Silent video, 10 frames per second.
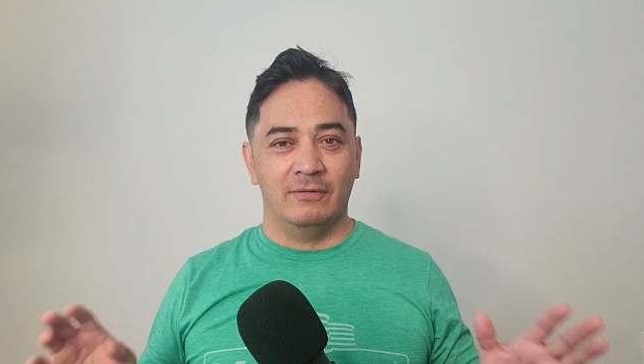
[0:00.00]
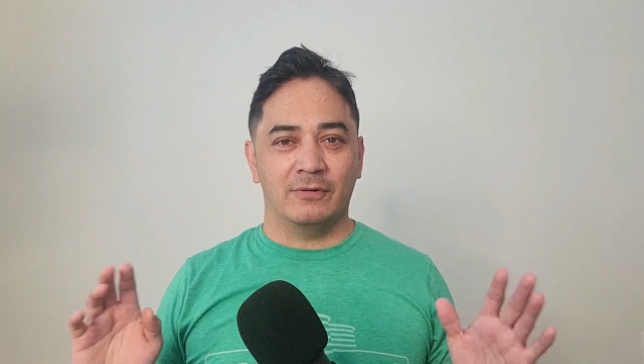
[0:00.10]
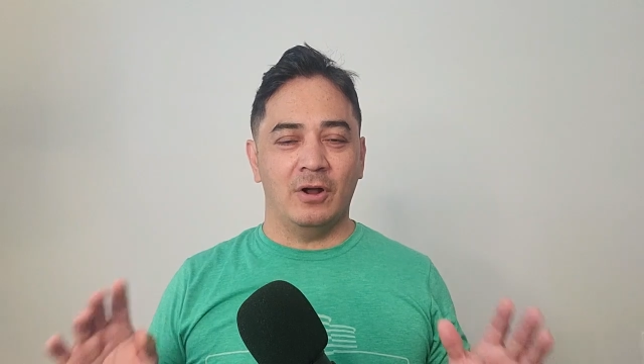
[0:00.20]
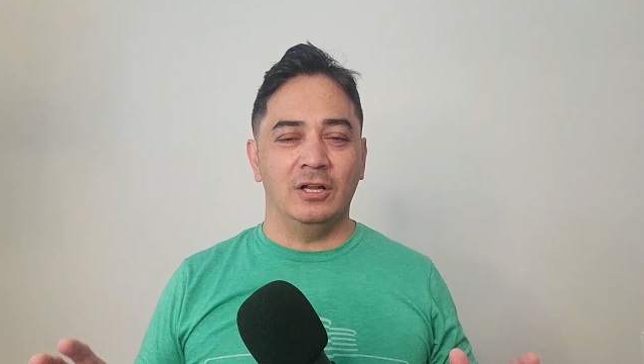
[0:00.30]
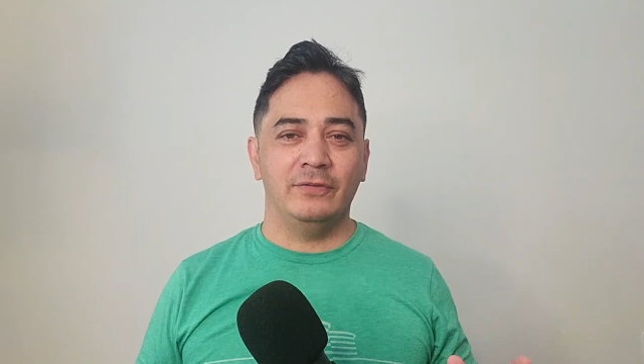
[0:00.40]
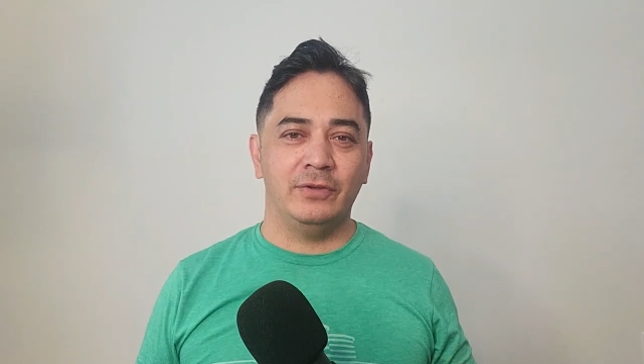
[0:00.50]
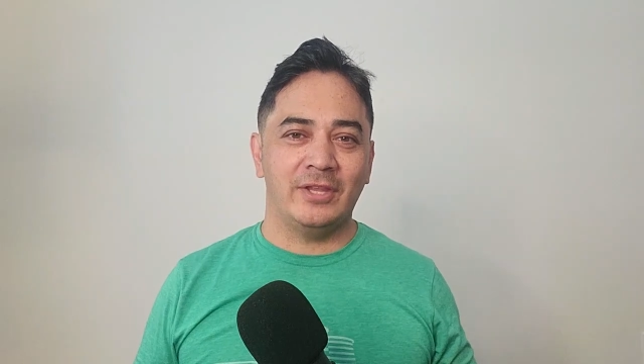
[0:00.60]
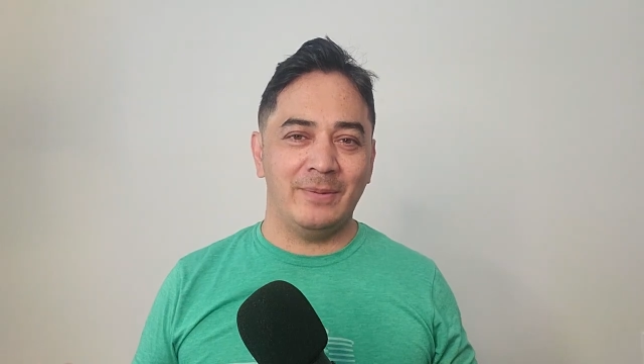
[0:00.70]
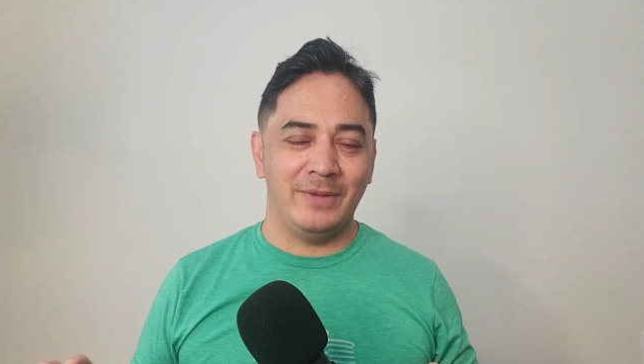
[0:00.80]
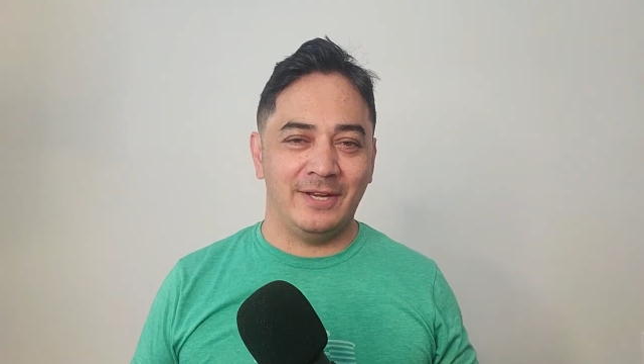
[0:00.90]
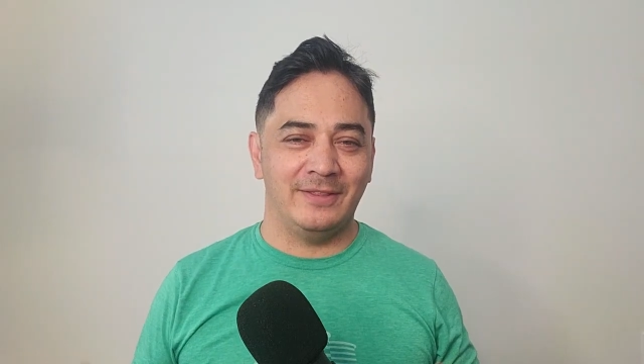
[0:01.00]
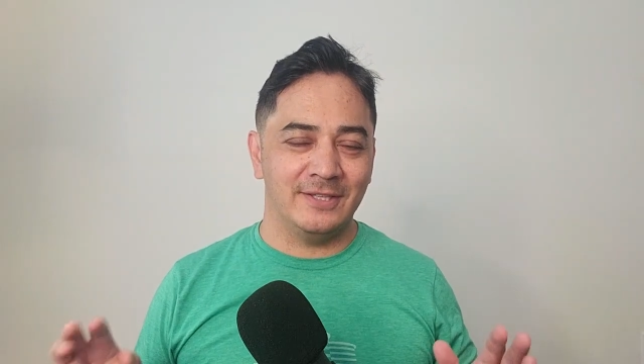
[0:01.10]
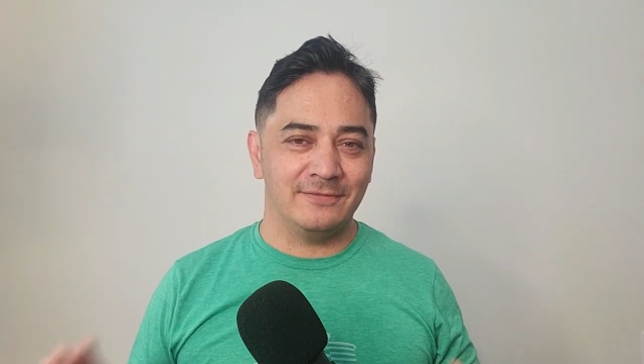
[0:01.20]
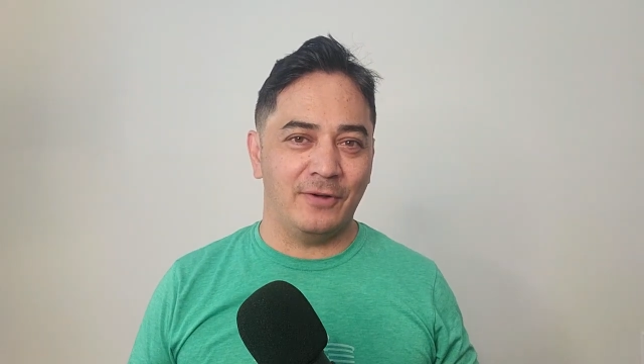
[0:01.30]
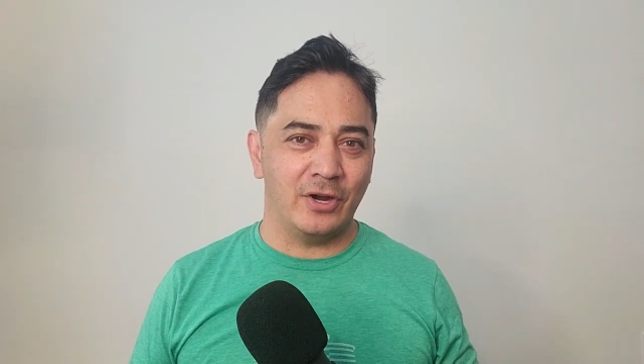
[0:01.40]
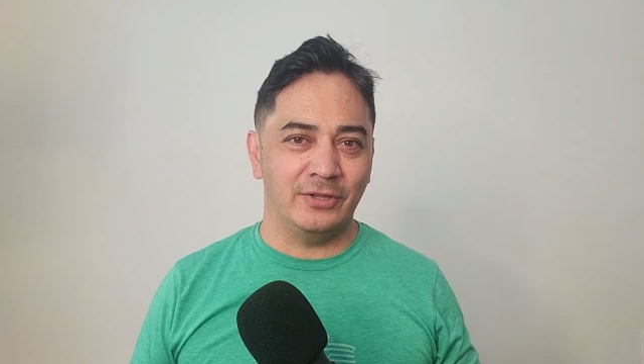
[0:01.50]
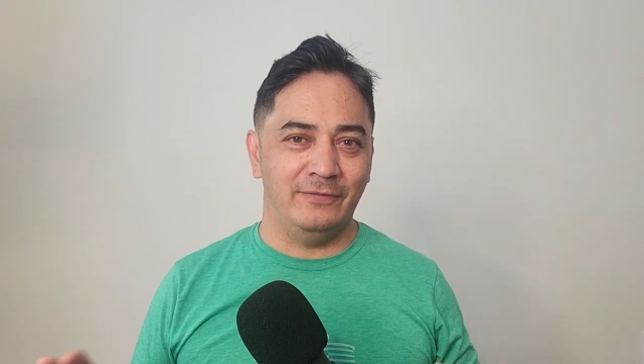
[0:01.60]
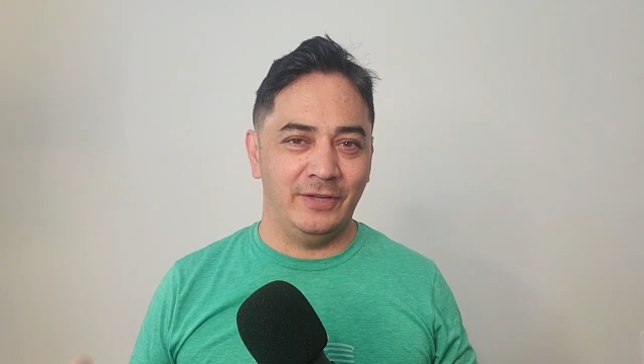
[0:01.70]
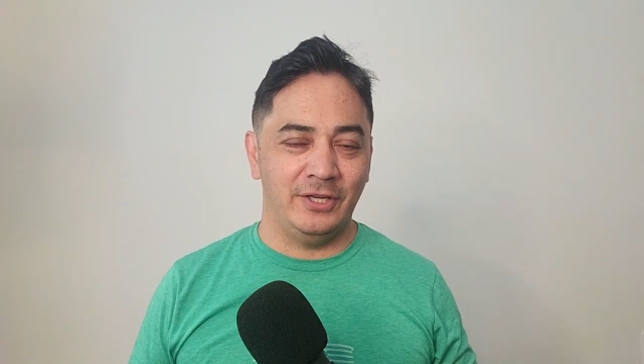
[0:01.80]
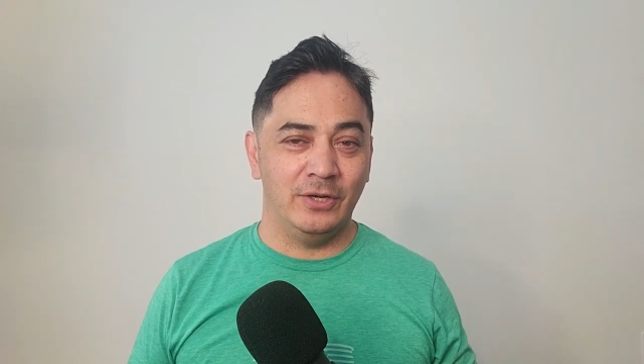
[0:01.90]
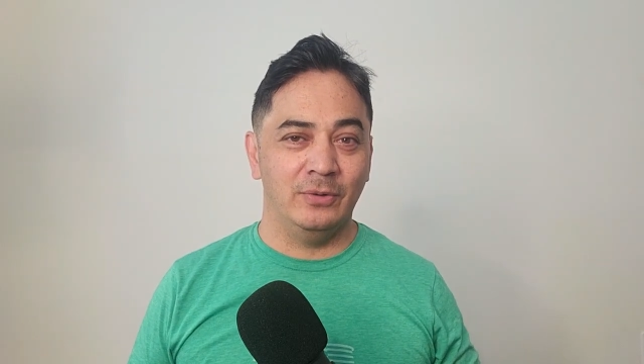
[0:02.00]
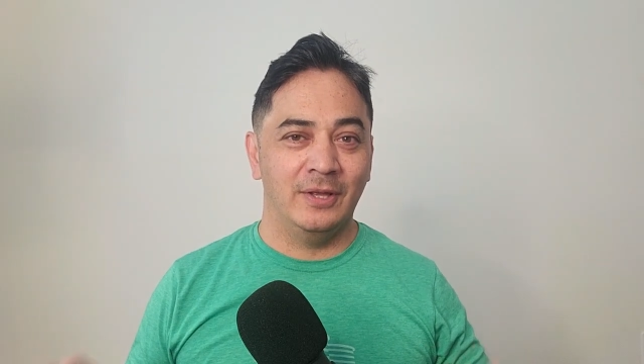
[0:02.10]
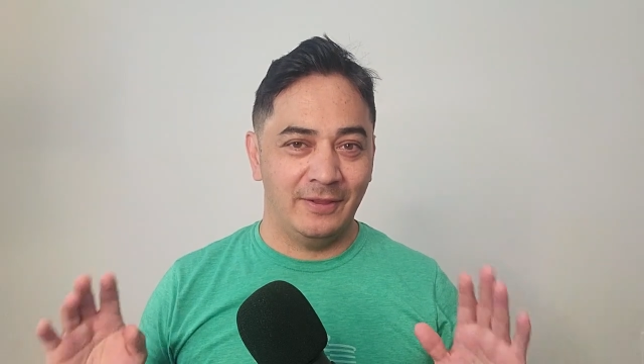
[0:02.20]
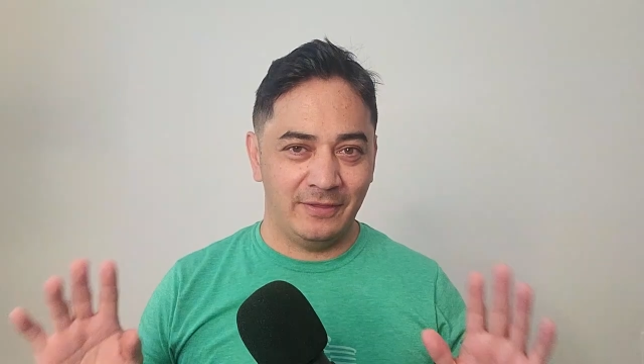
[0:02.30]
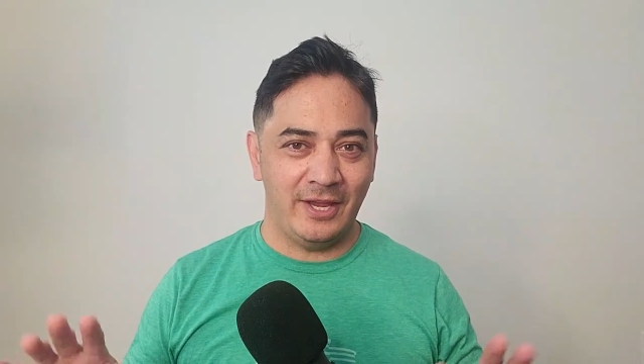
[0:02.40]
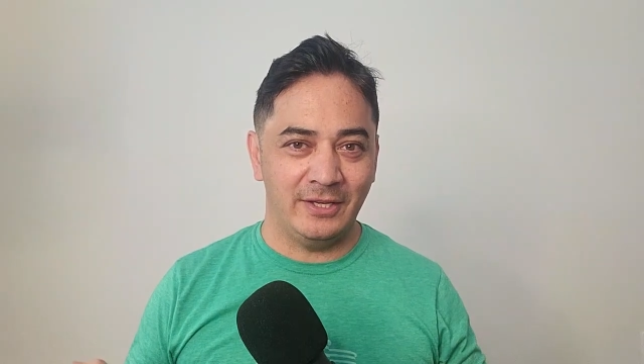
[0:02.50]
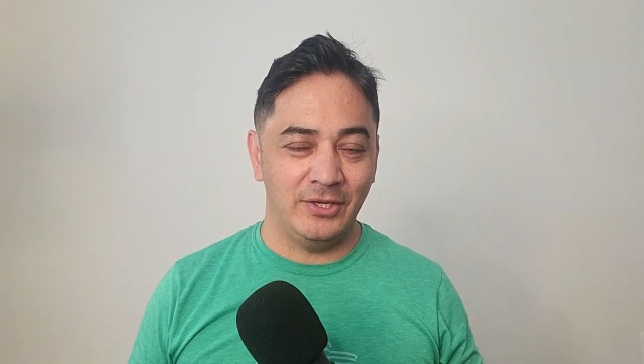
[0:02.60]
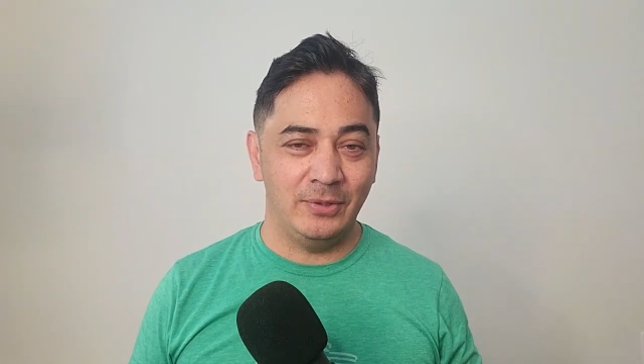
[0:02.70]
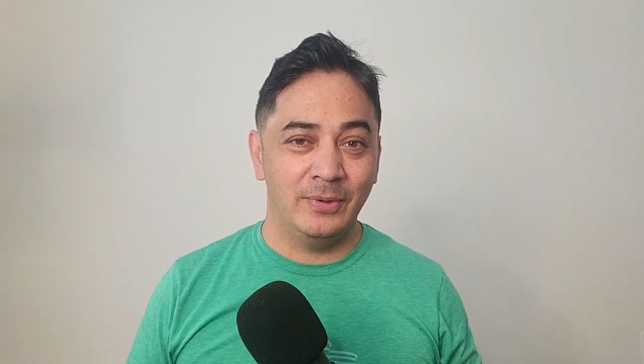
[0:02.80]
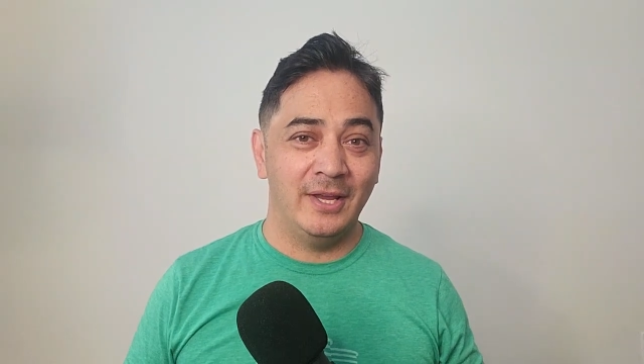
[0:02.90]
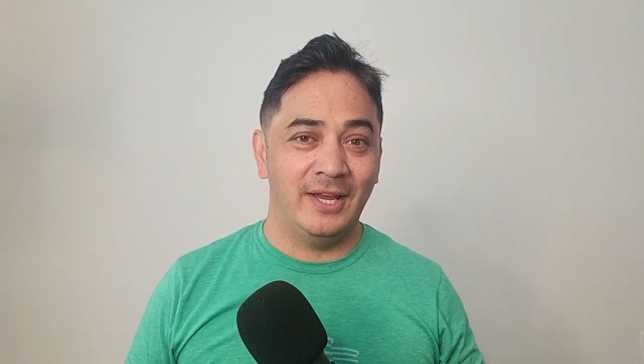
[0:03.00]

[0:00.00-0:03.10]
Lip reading: For all of you that made it this far in the video, thank you.